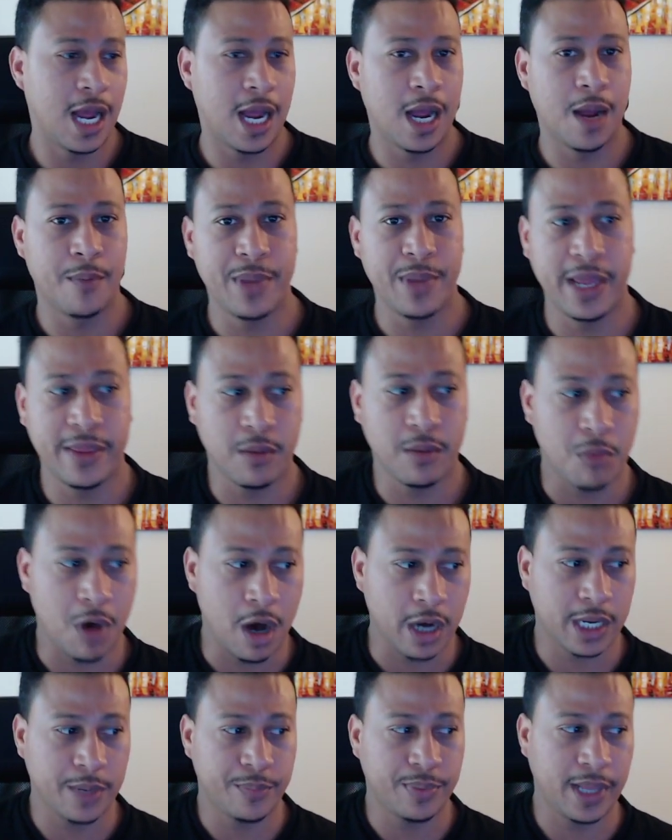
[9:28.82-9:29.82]
in the
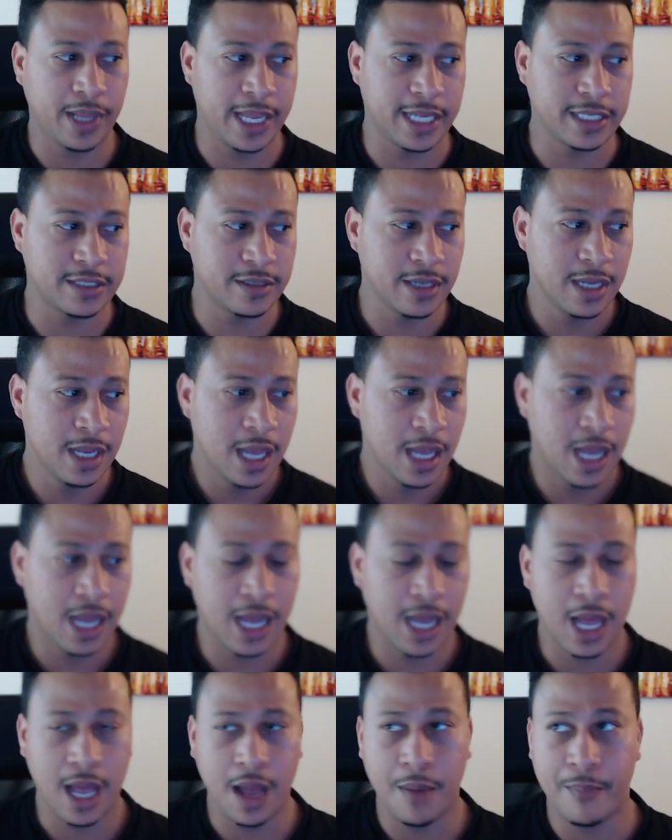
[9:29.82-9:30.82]
marketplace
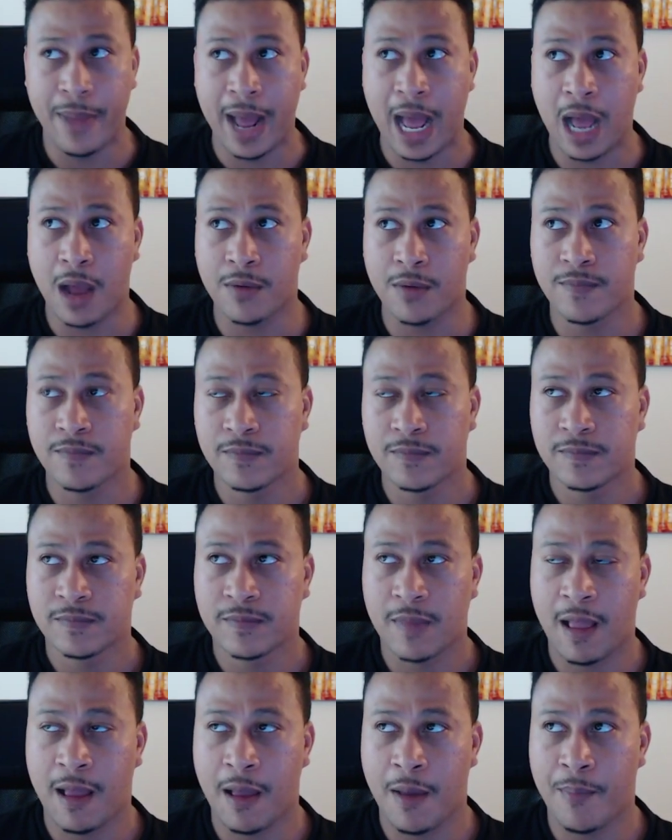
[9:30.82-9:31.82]
about
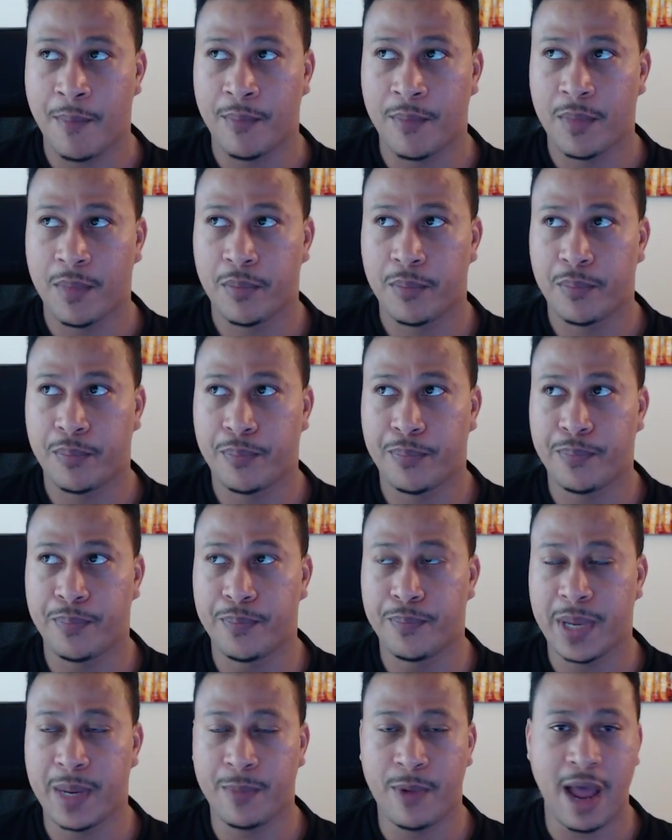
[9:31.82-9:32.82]

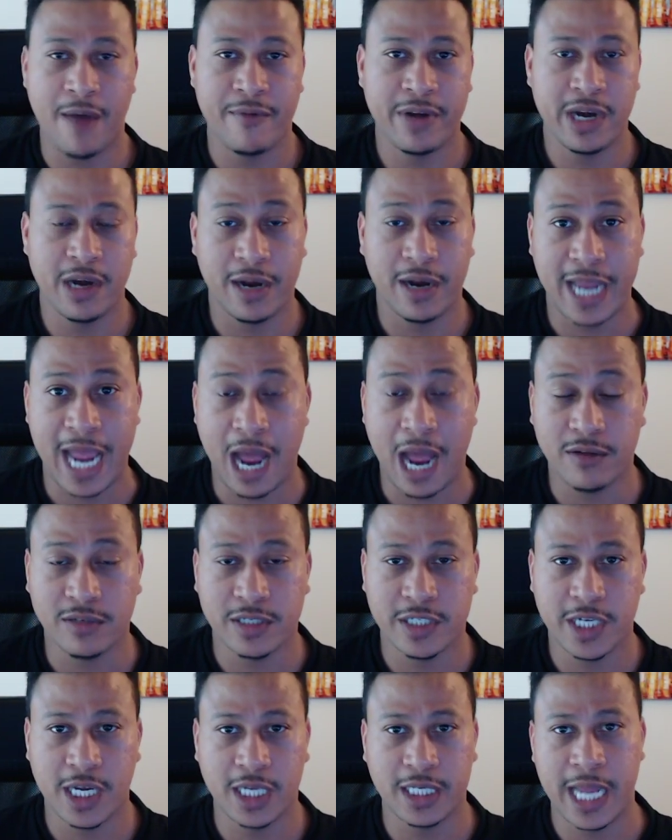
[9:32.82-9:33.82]
people having their accounts
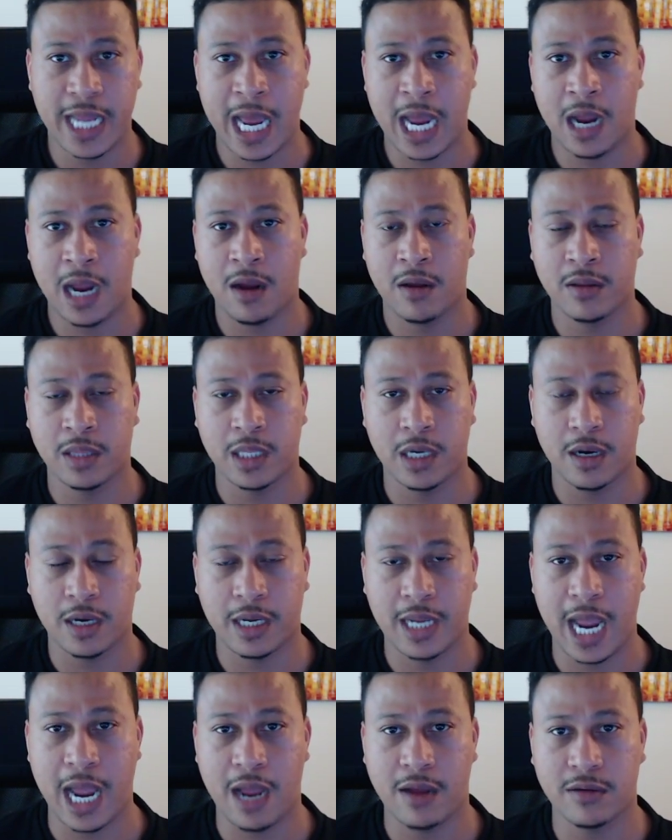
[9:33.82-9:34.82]
shut down, their
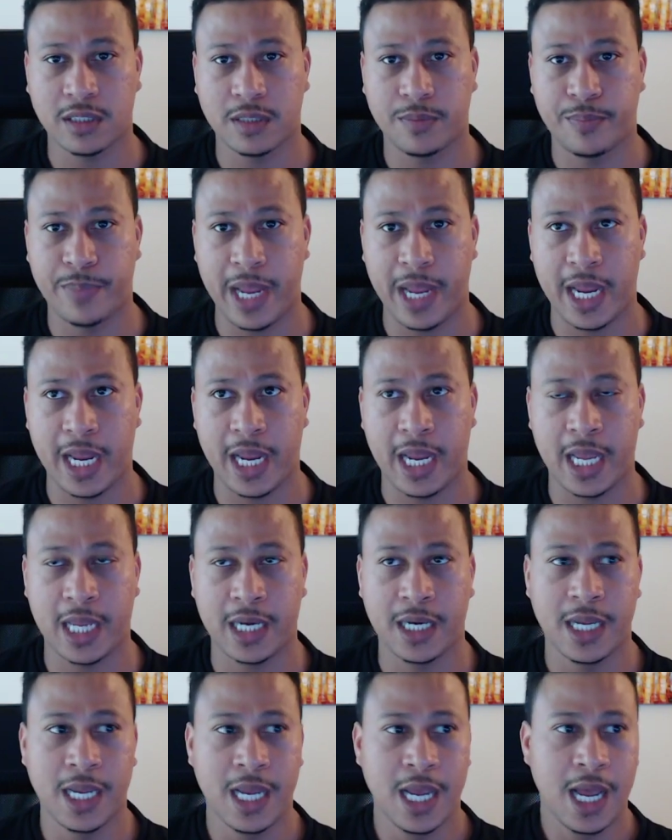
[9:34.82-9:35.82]
accounts
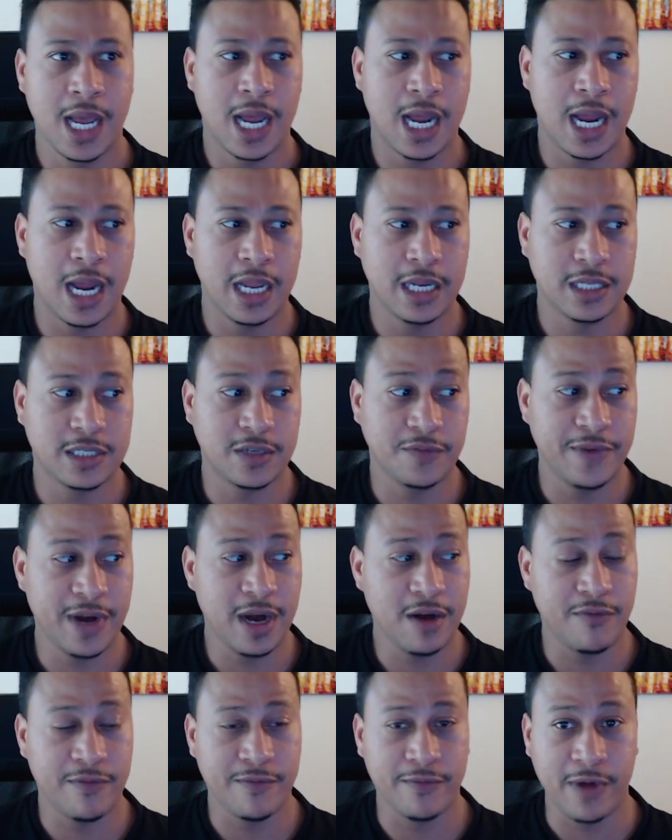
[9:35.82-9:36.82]
banned. It's a
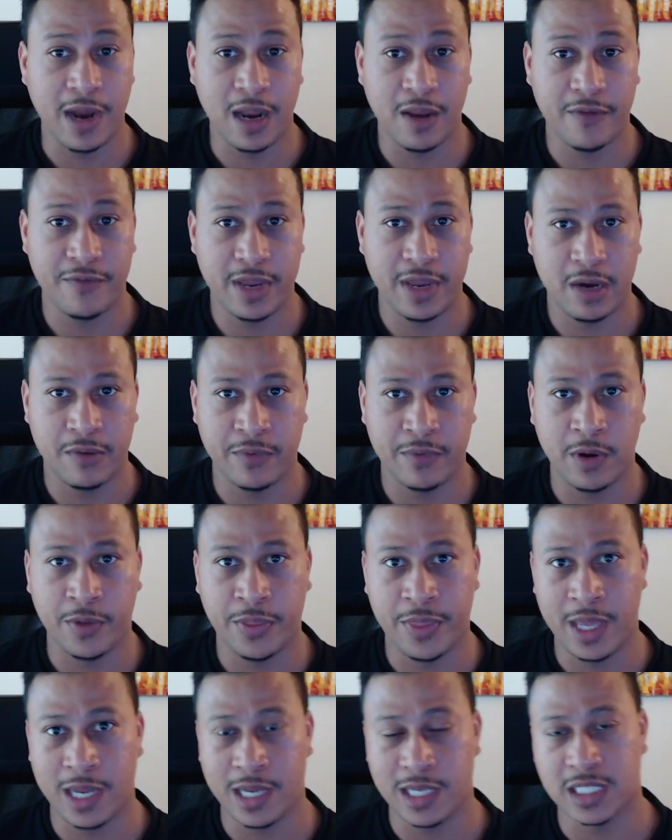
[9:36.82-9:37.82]
very relevant and real
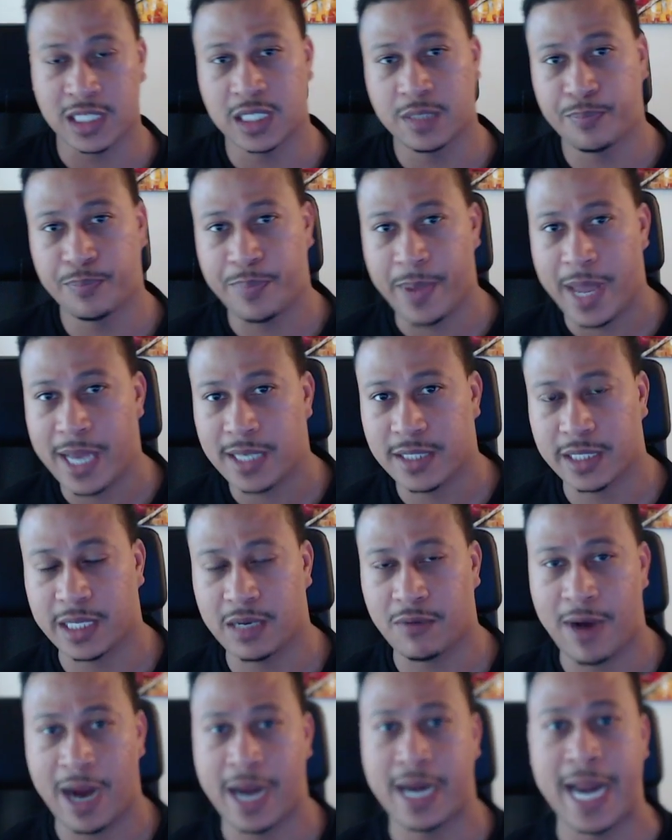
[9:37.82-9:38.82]
thing, especially
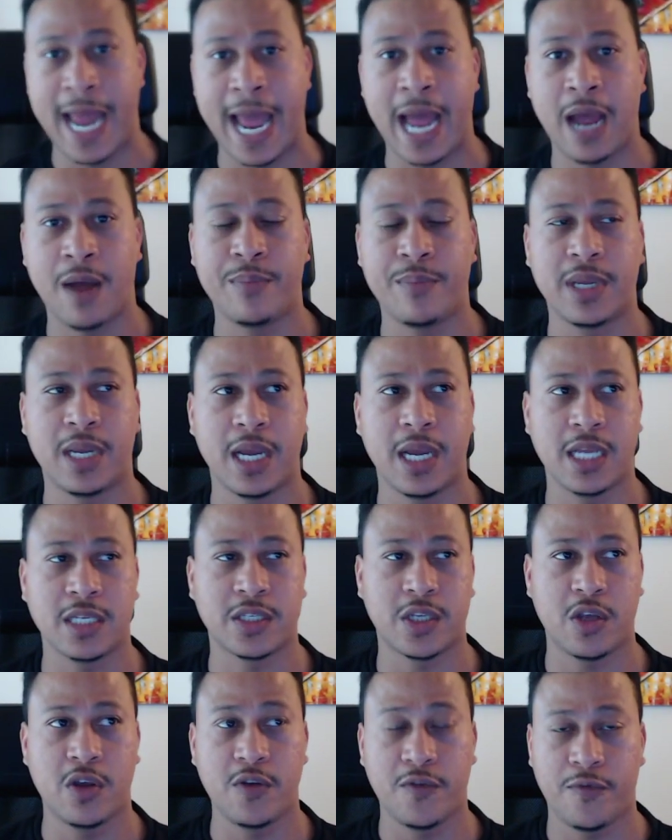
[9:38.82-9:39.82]
right now
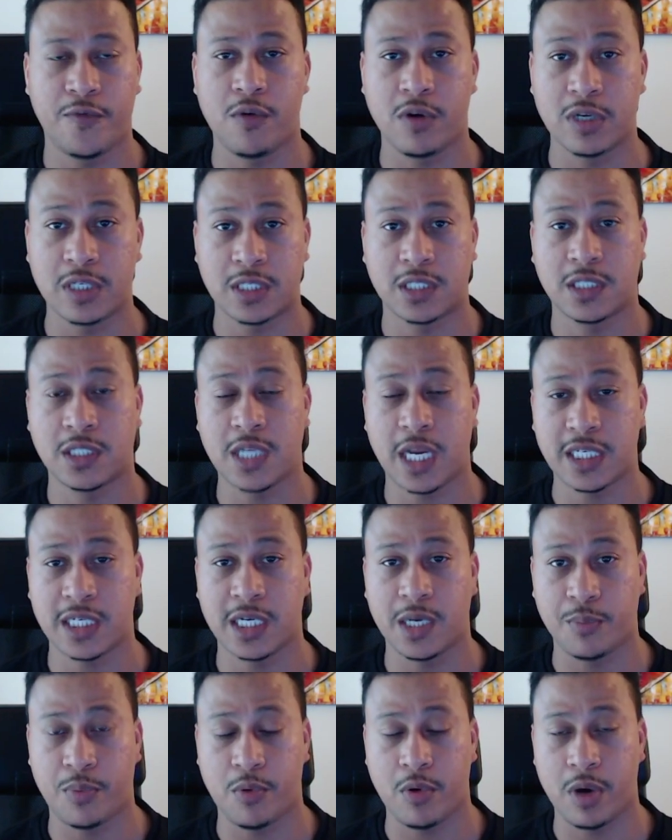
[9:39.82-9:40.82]
because Q4 is such
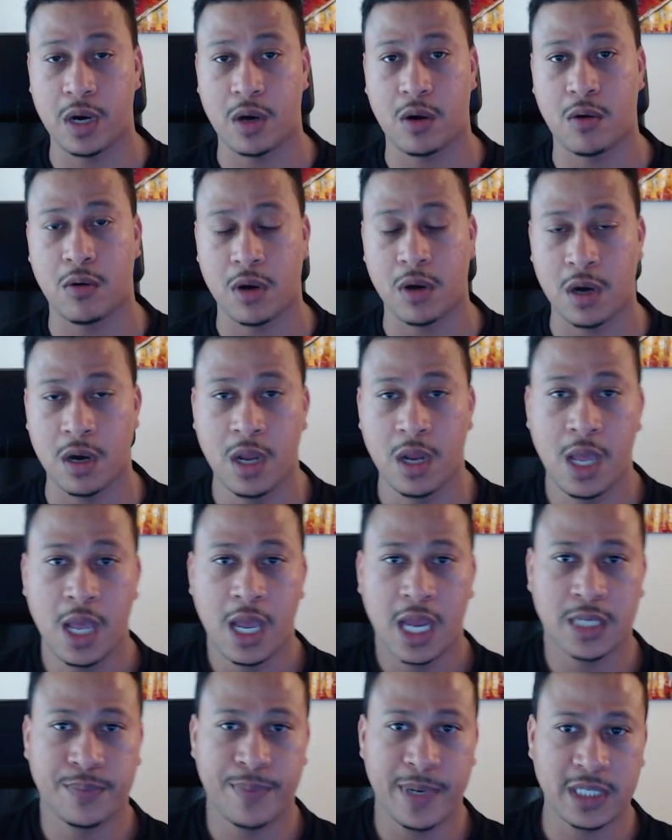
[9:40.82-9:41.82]
an important quarter,
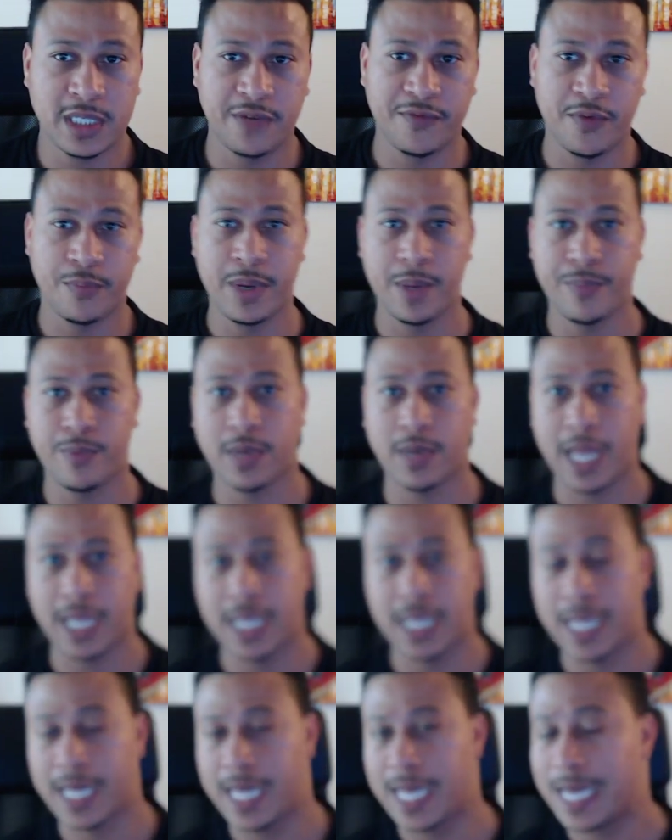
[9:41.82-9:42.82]
especially for people like
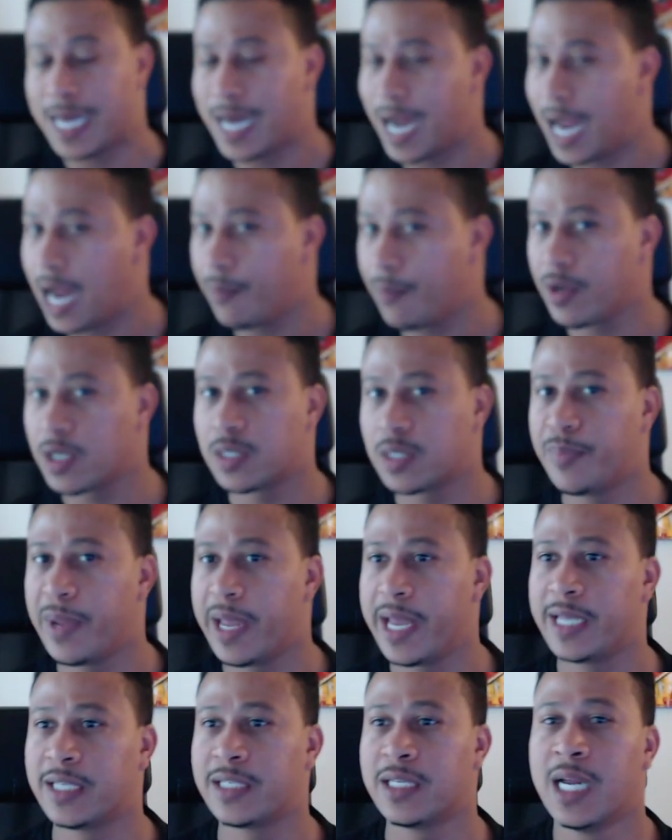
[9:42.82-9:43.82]
in the e-commerce space,